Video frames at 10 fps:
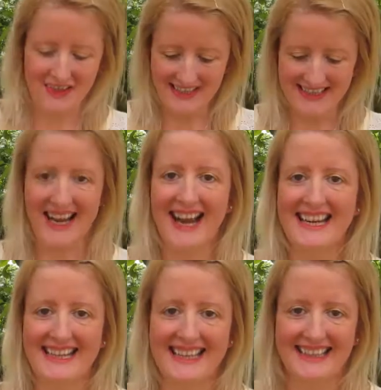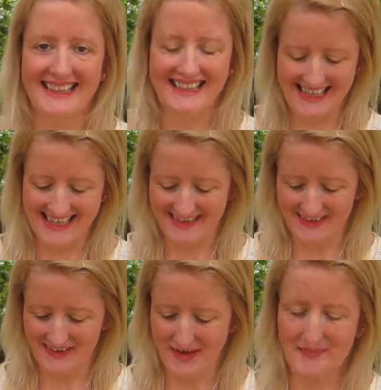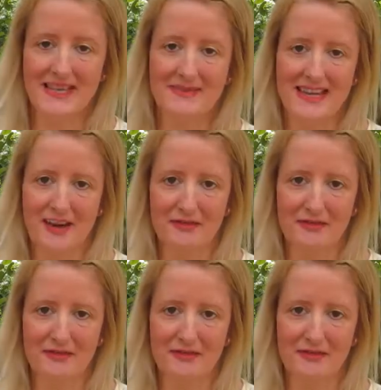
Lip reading: so excited. Yeah, so pick me up